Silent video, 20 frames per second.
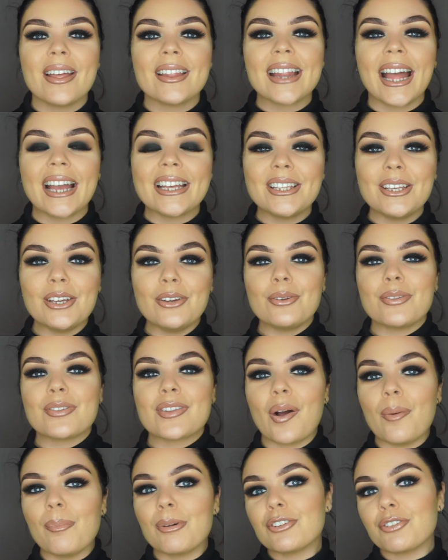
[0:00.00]
Thank you
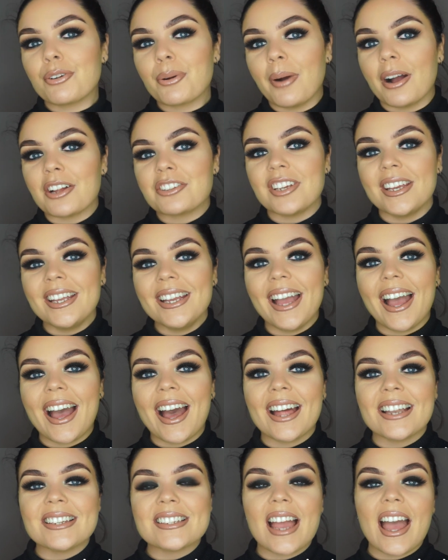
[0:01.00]
so much for watching,
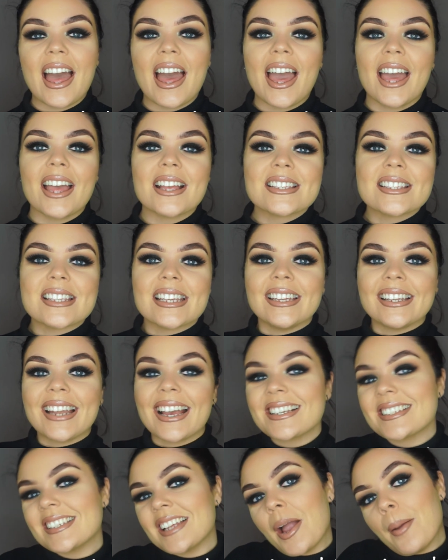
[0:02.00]
and see you
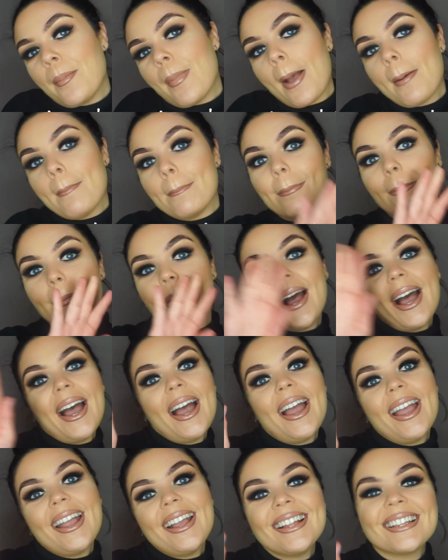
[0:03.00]
next time.
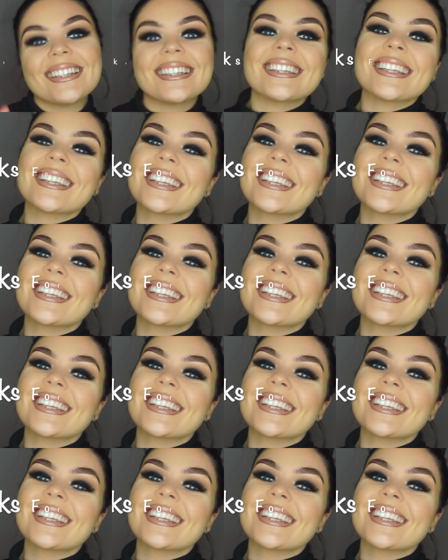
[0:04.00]
Bye!